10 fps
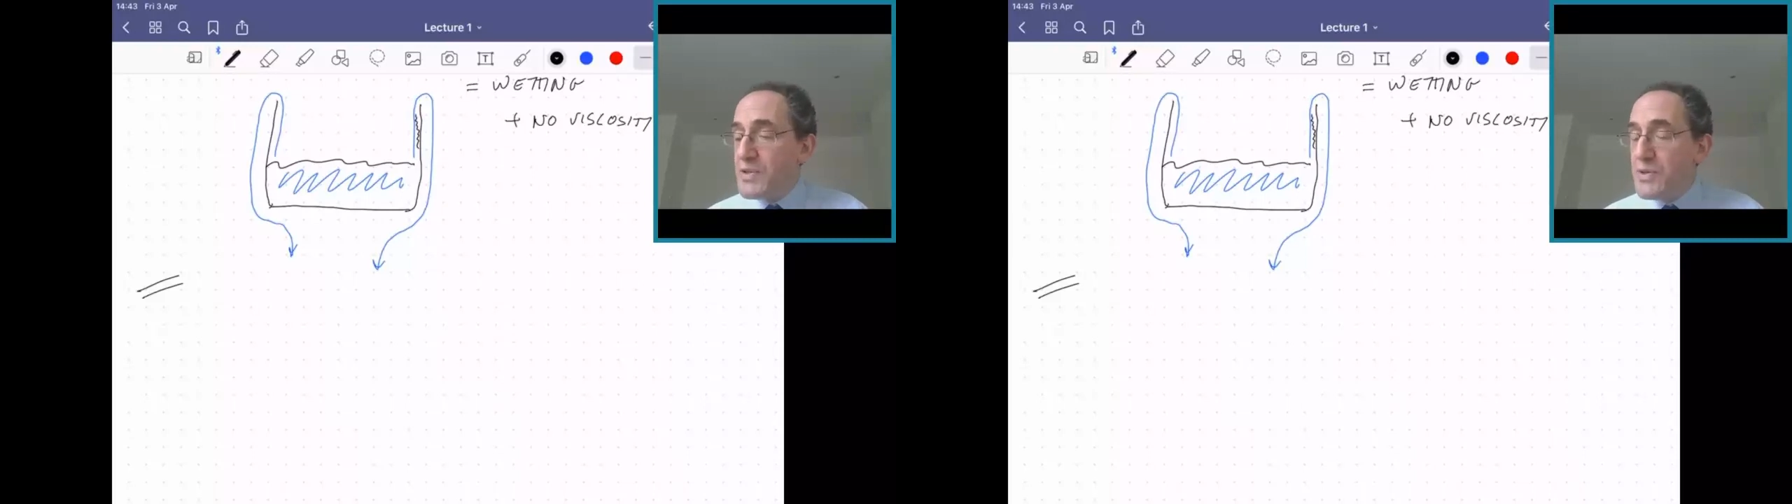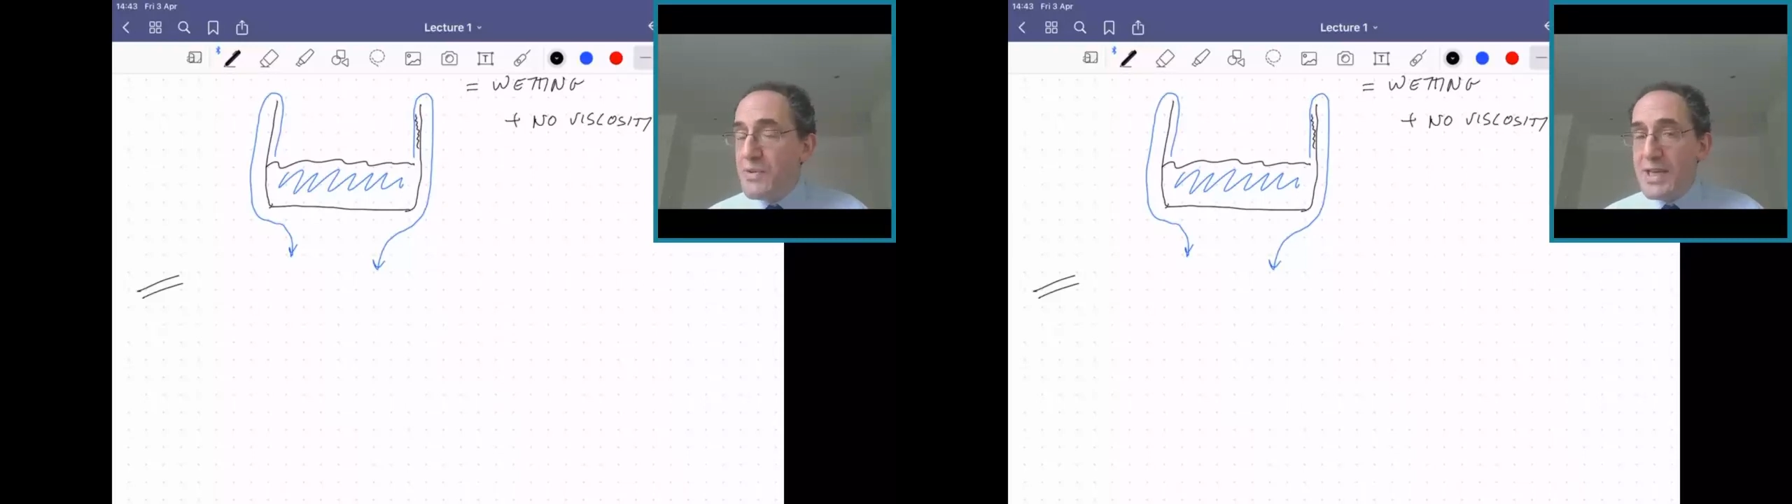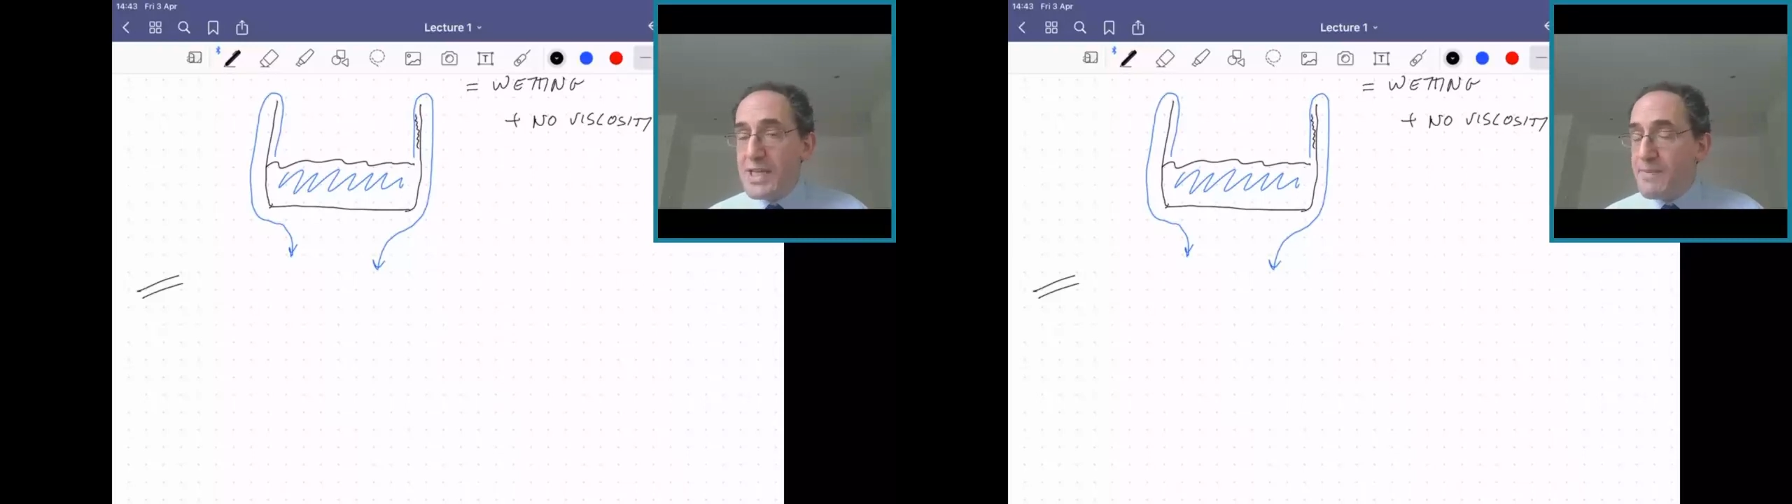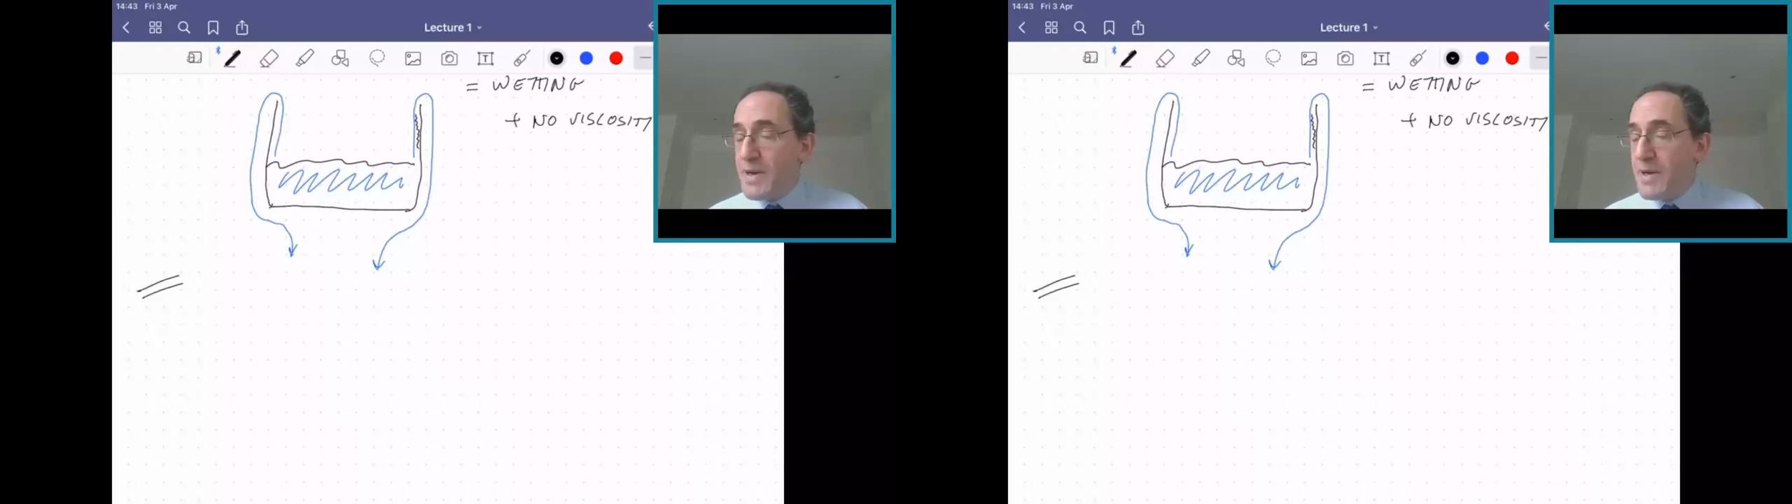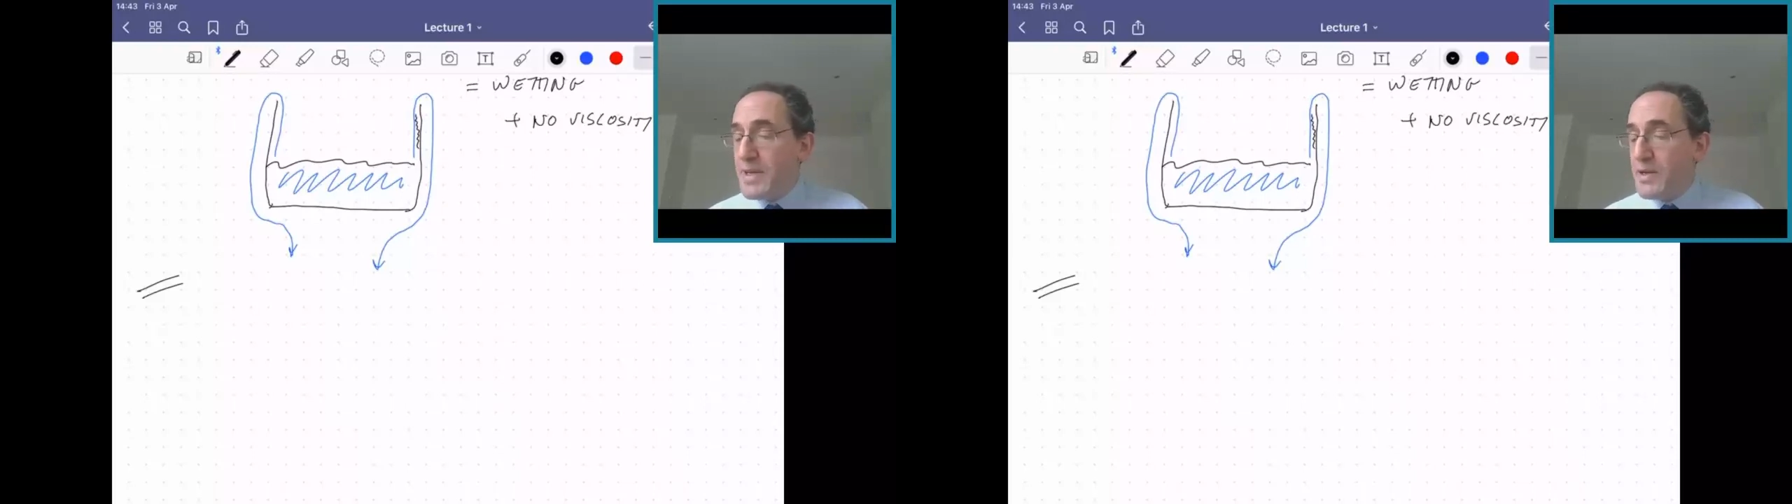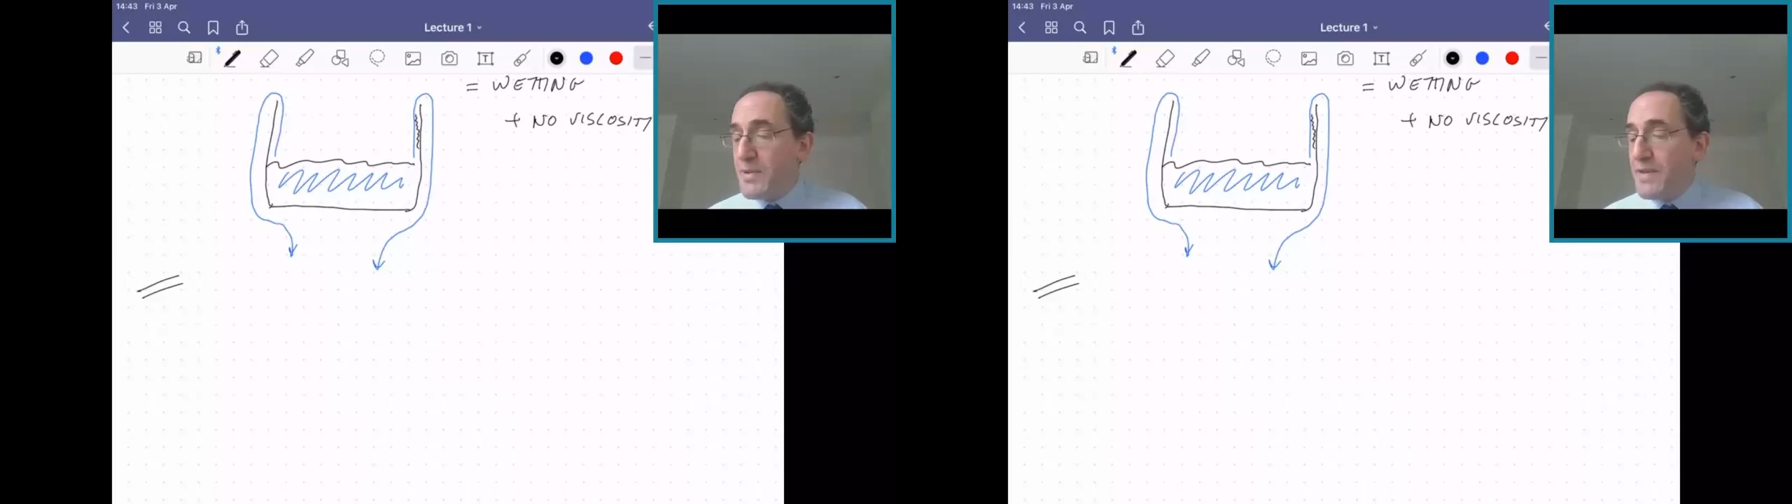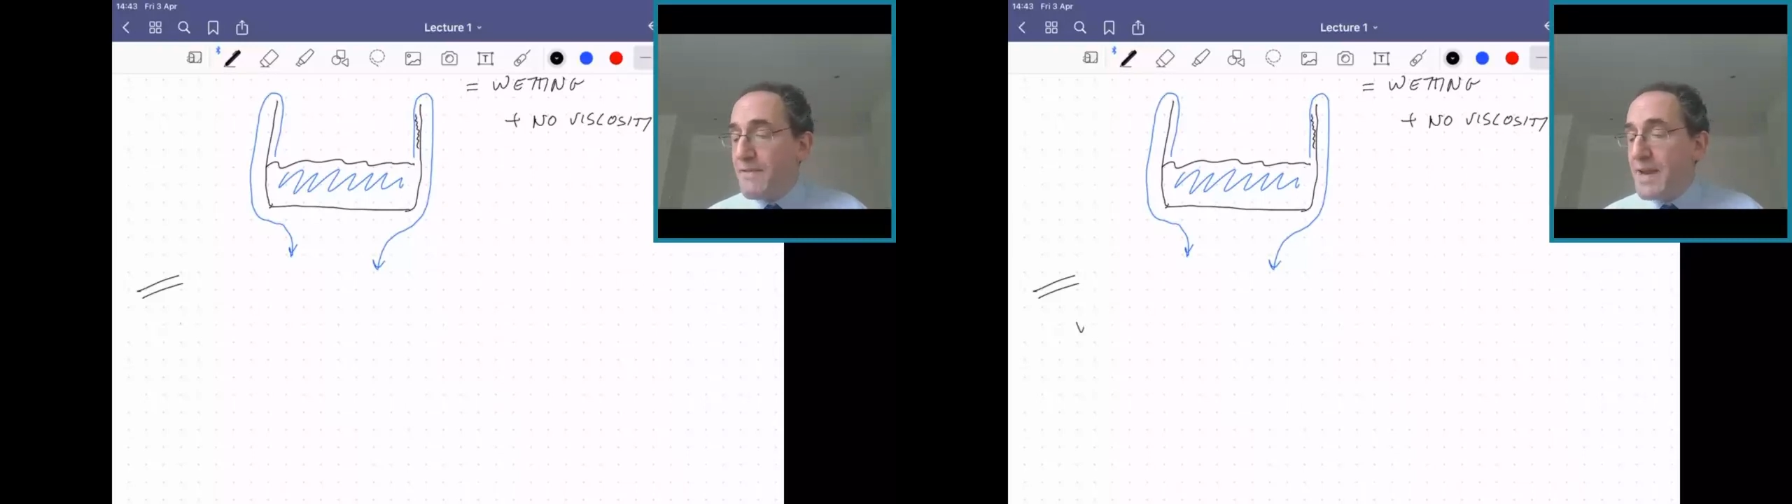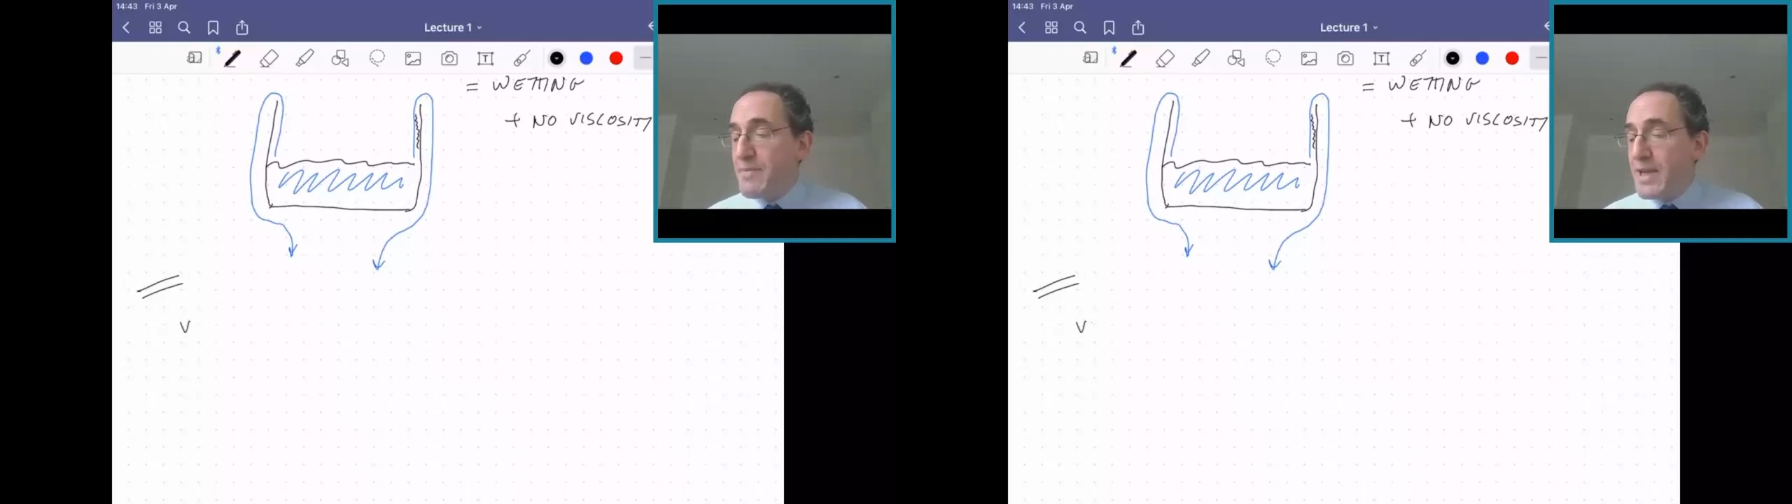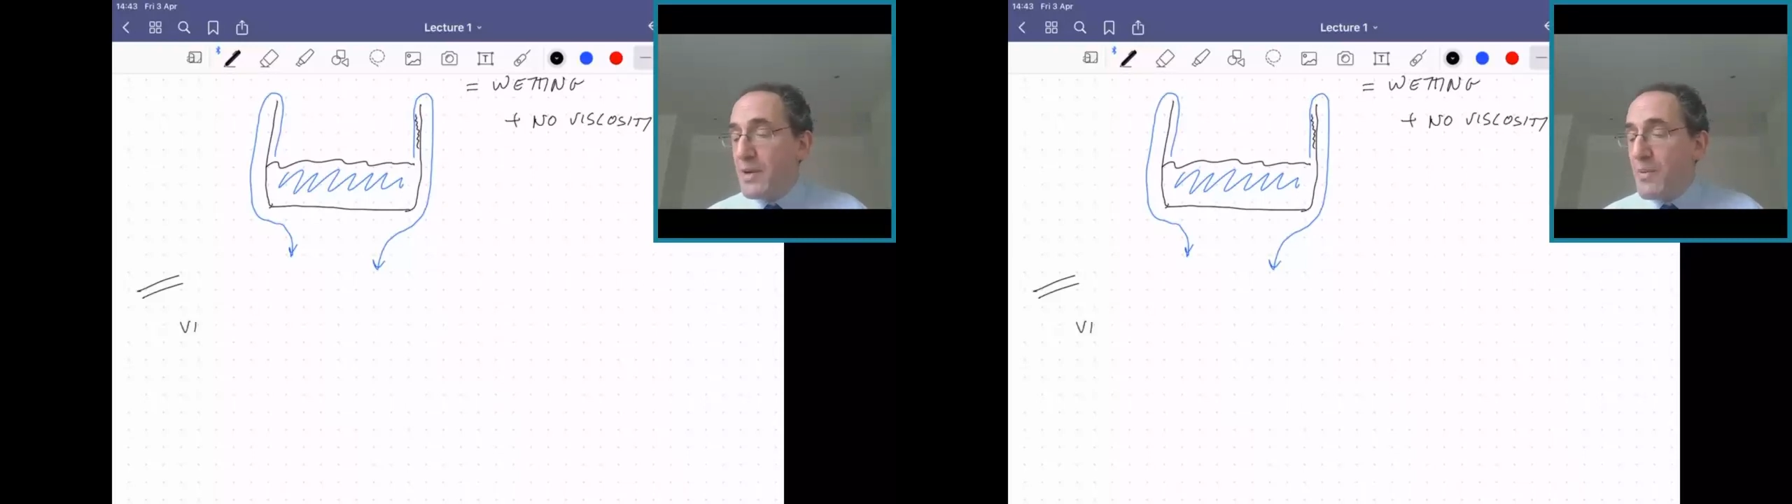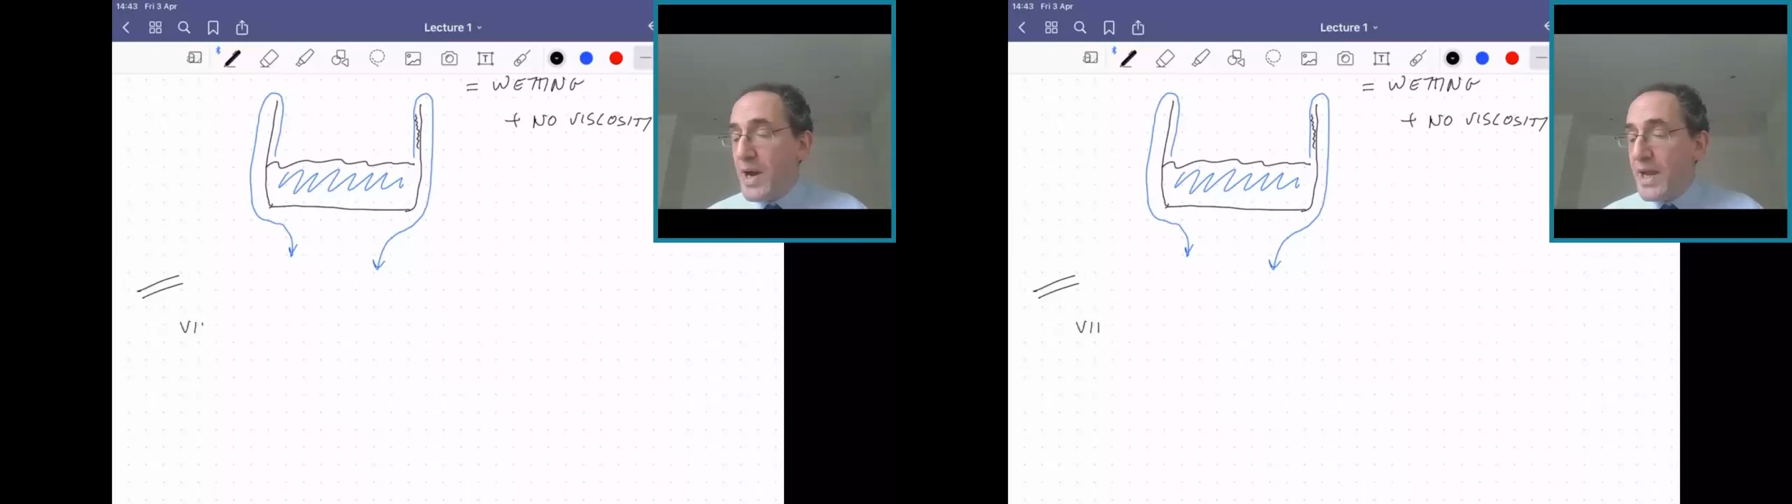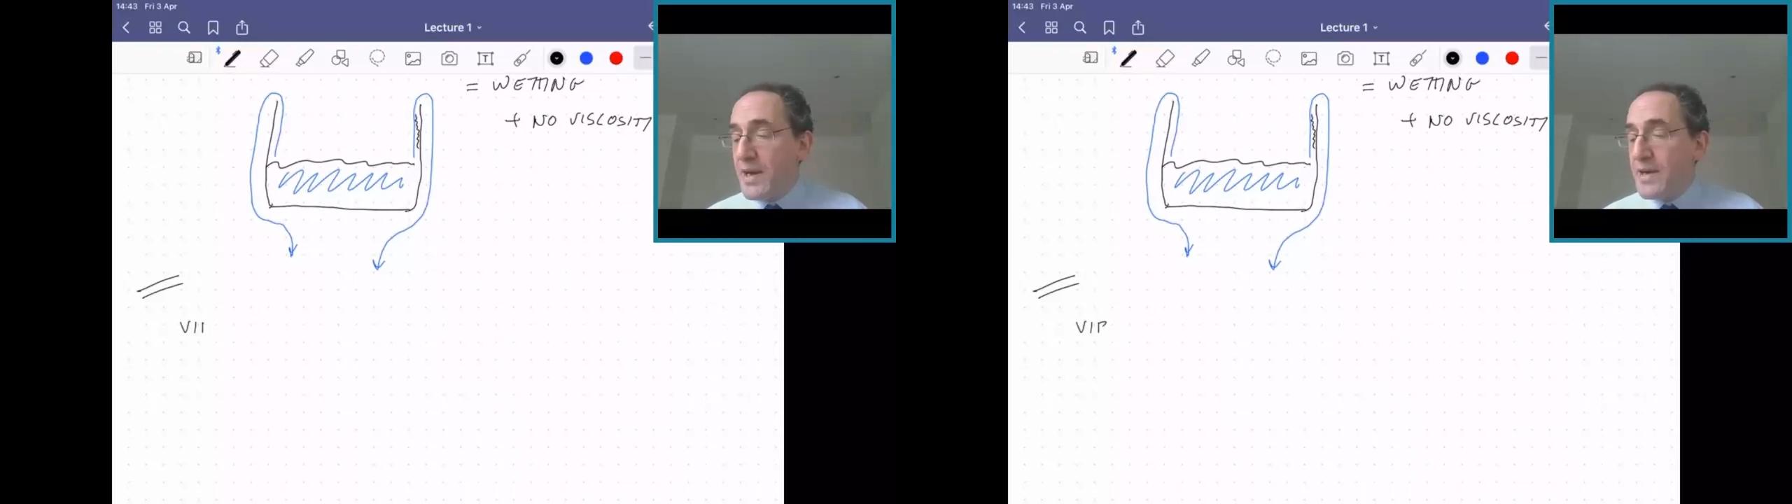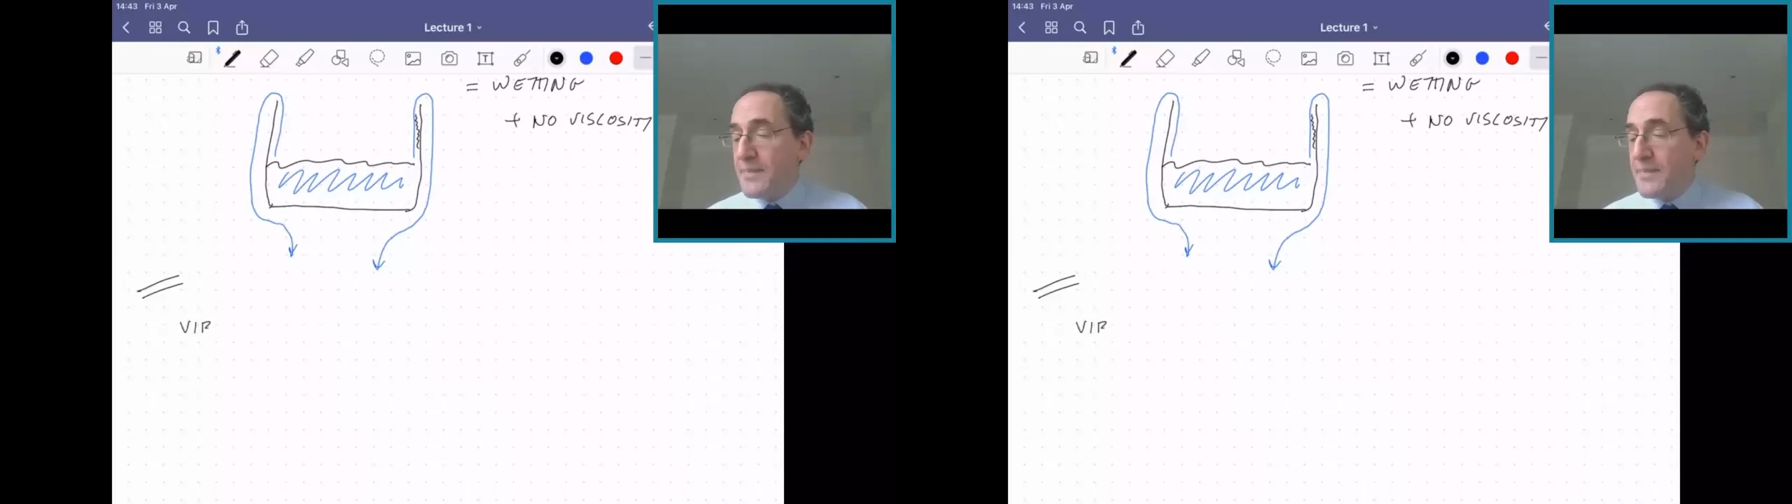do an experiment with a vibrating wire,